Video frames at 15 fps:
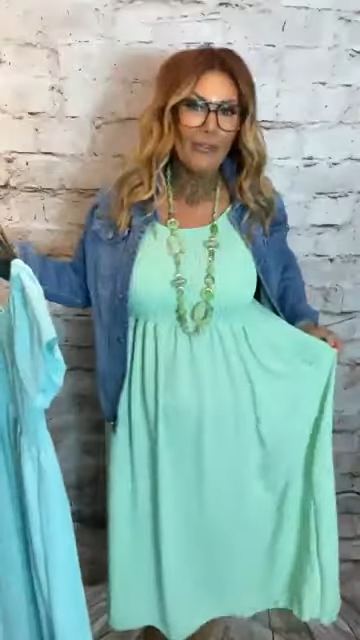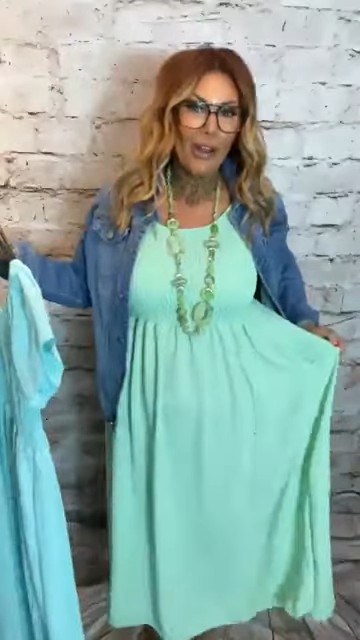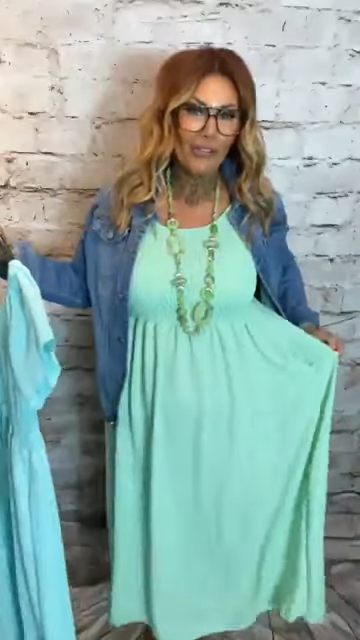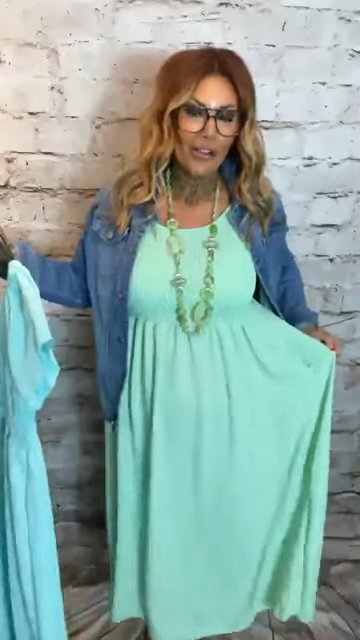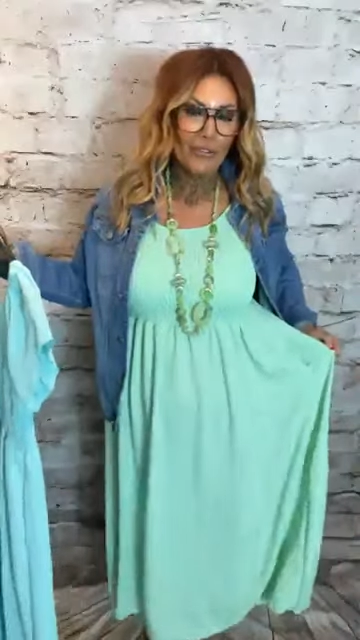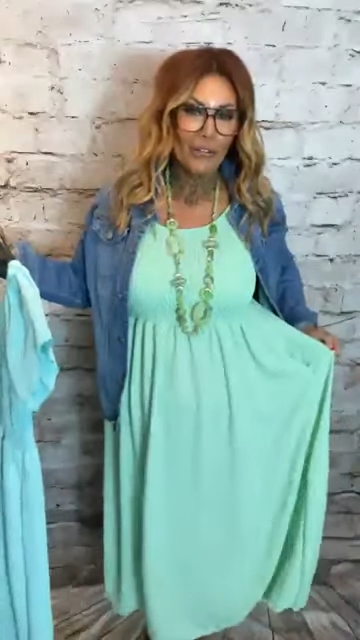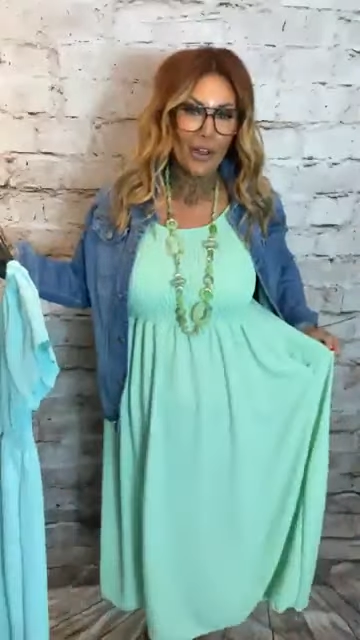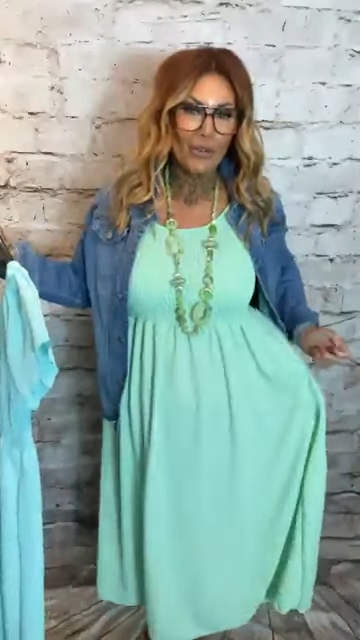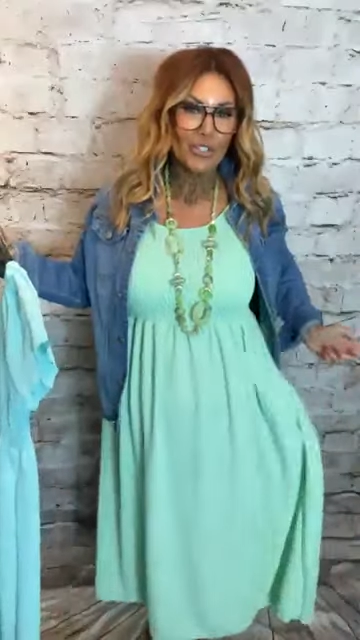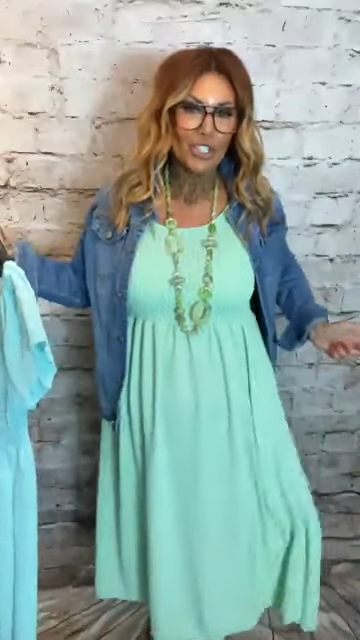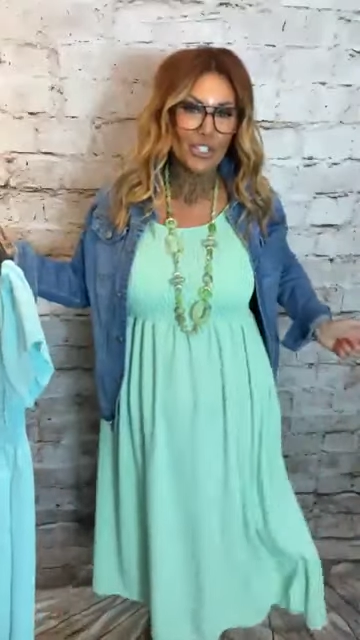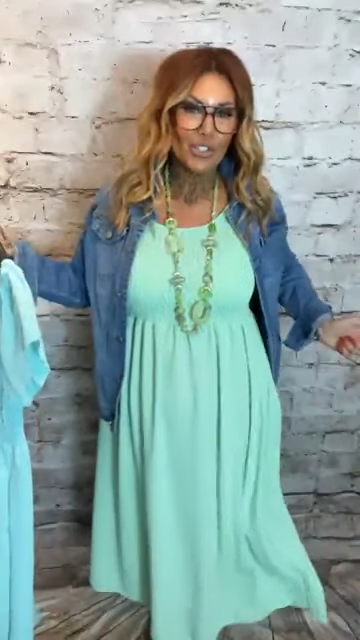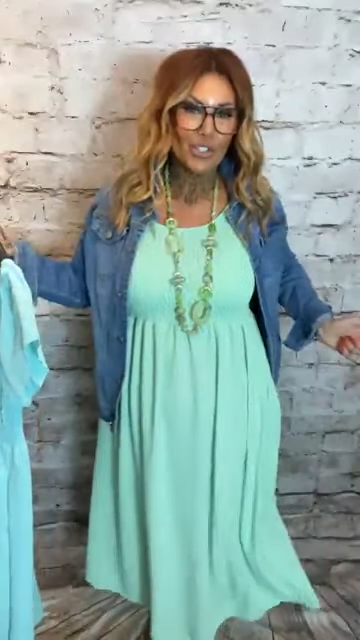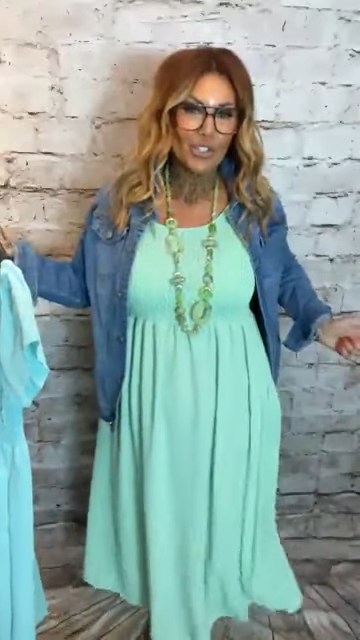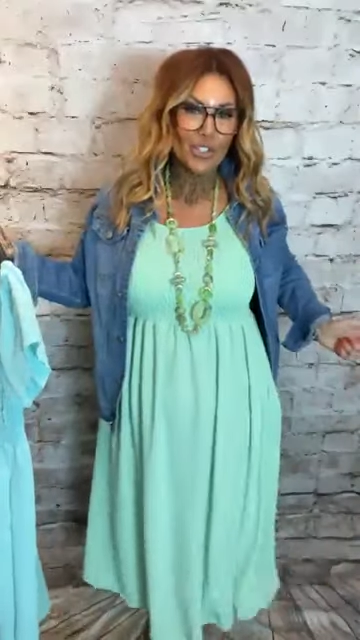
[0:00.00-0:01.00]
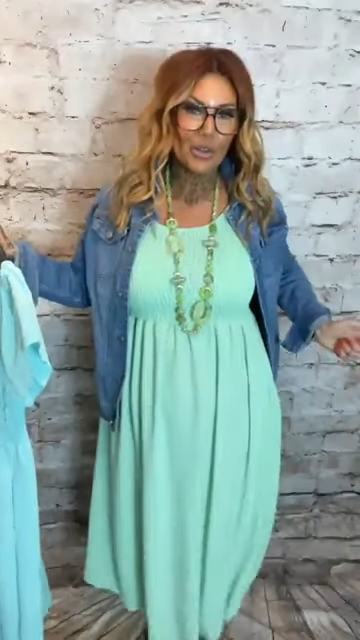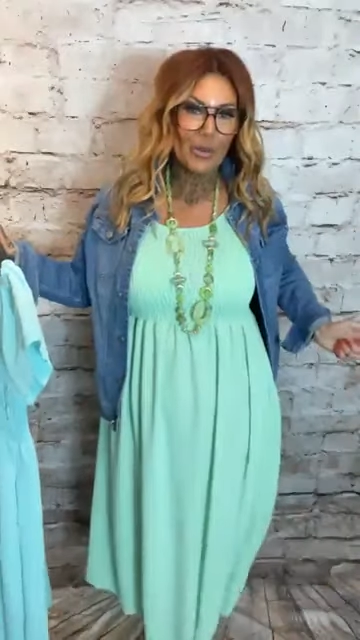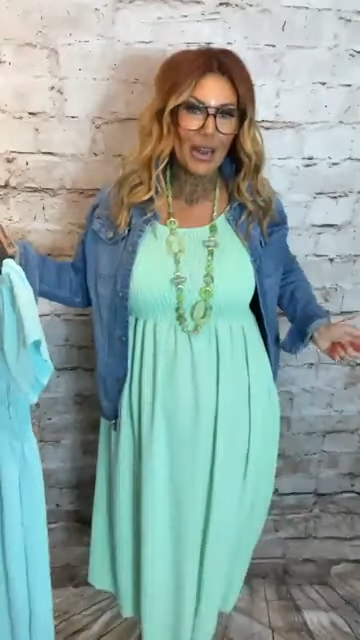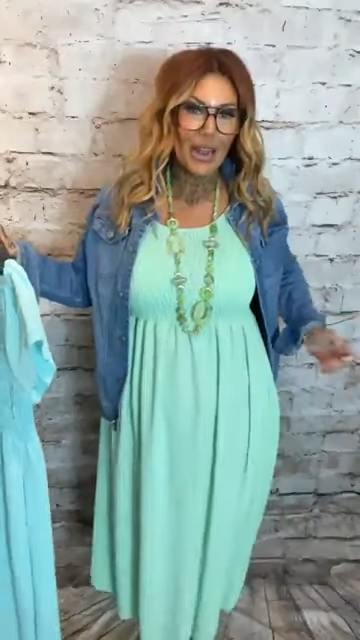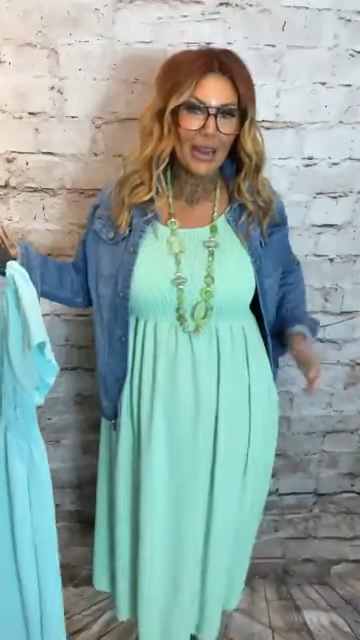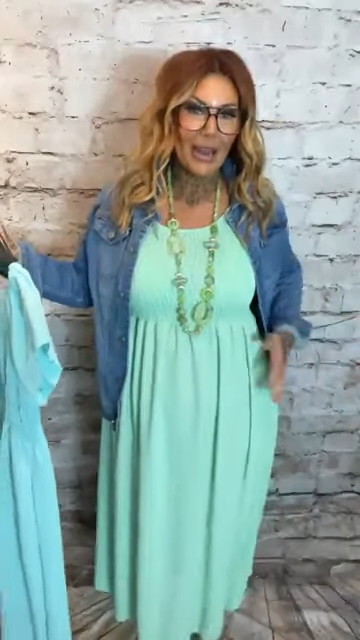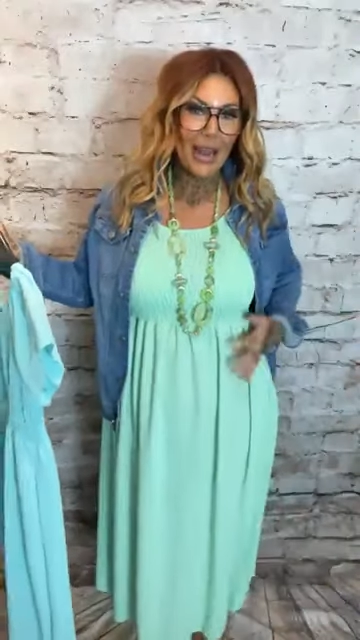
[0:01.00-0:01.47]
Very floaty, just the
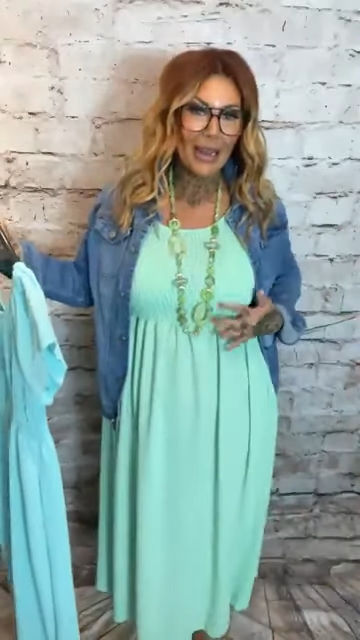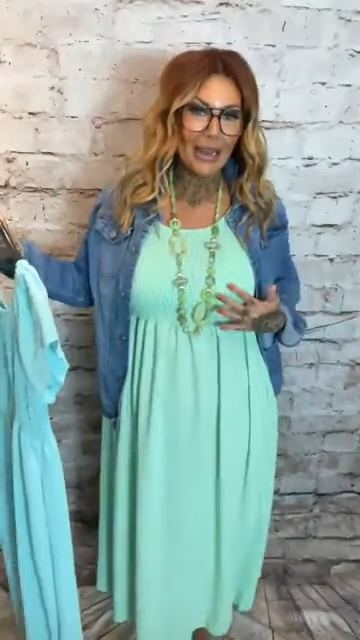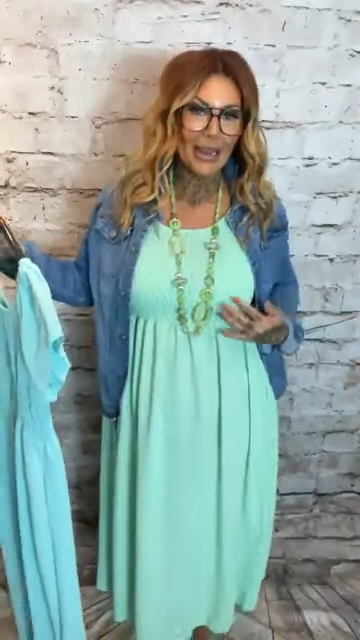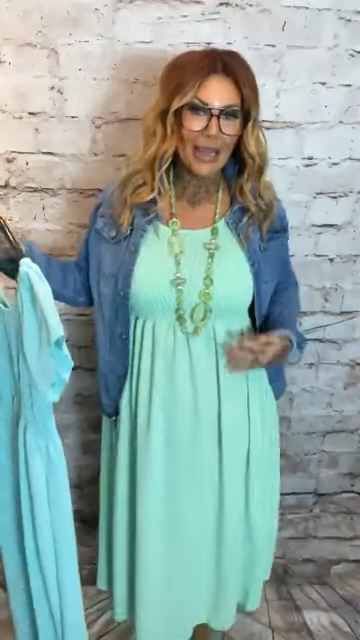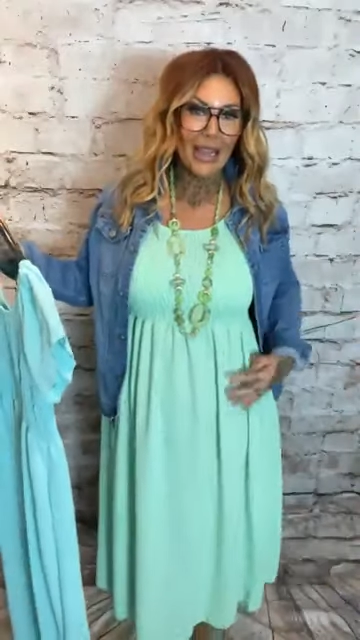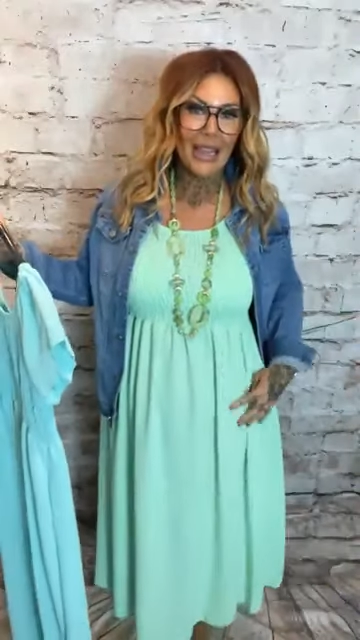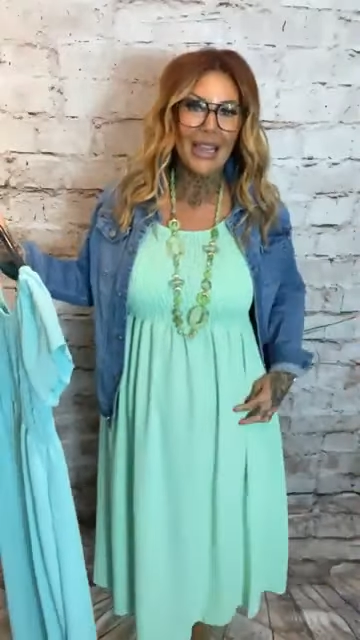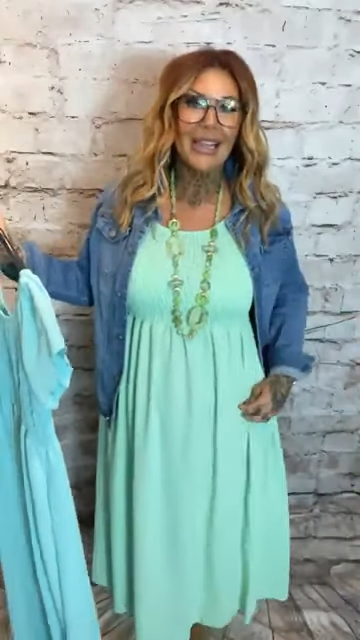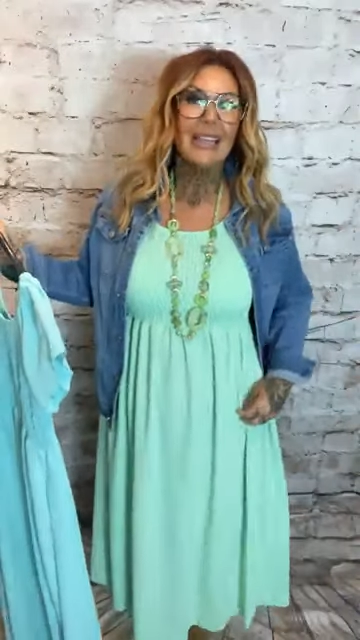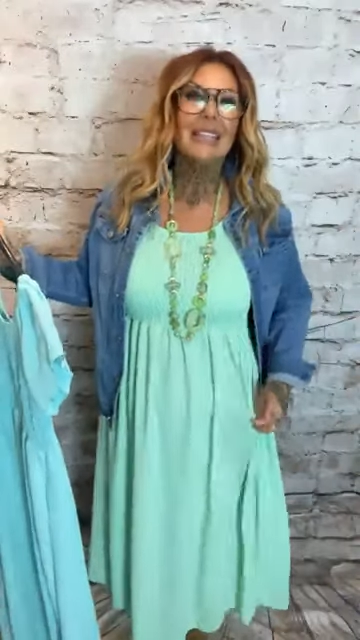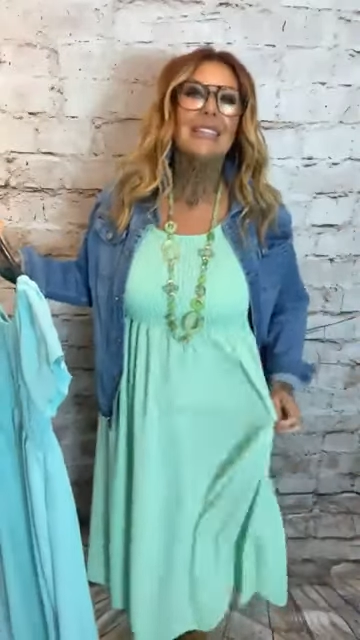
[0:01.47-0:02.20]
way I like it.